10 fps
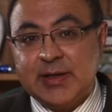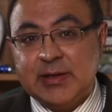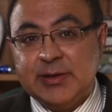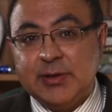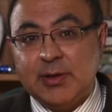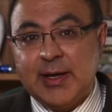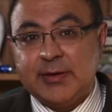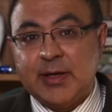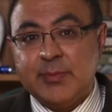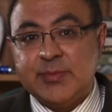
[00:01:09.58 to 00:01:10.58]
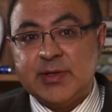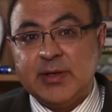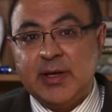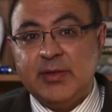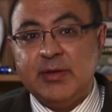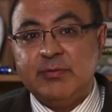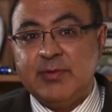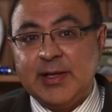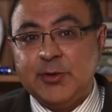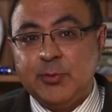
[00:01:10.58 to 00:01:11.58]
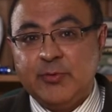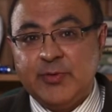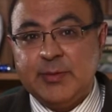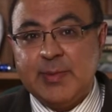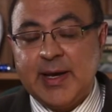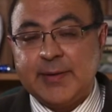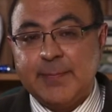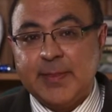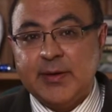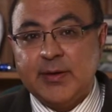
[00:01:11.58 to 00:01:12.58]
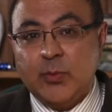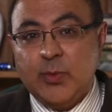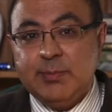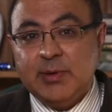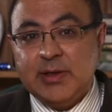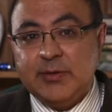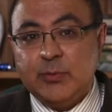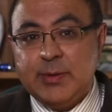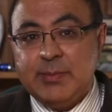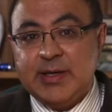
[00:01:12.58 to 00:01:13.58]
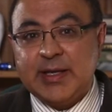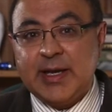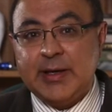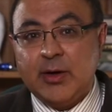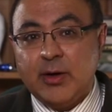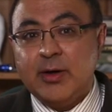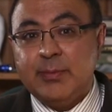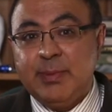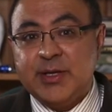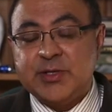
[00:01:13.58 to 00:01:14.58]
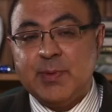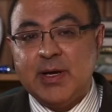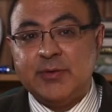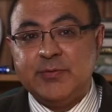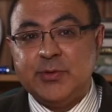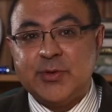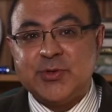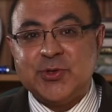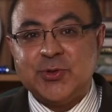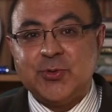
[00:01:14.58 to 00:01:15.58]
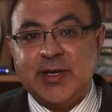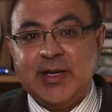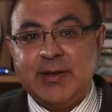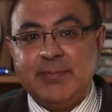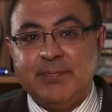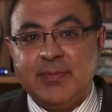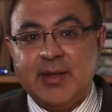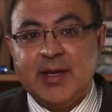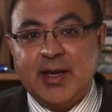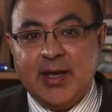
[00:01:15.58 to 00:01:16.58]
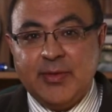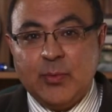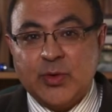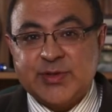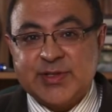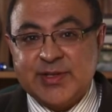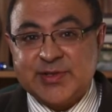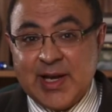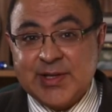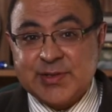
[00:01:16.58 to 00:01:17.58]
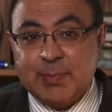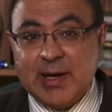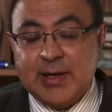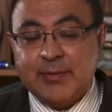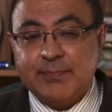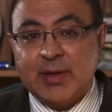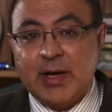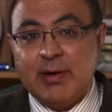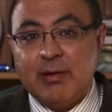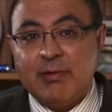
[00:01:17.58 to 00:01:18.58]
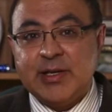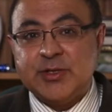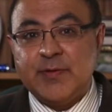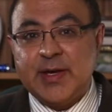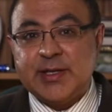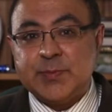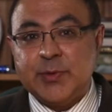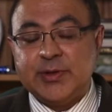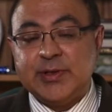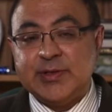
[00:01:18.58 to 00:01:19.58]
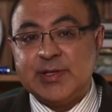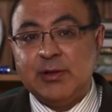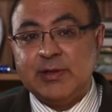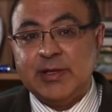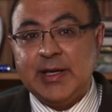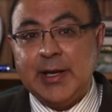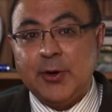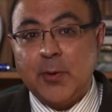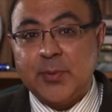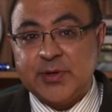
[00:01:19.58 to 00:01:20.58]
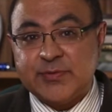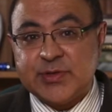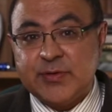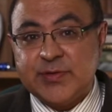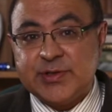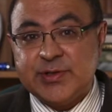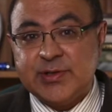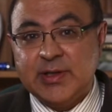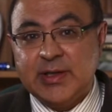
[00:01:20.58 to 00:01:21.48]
and clinical outcomes and their valuable feedback, we believe we meet a high benchmark of neurosurgical care and that what sets us apart are our range of expert consulting and operative services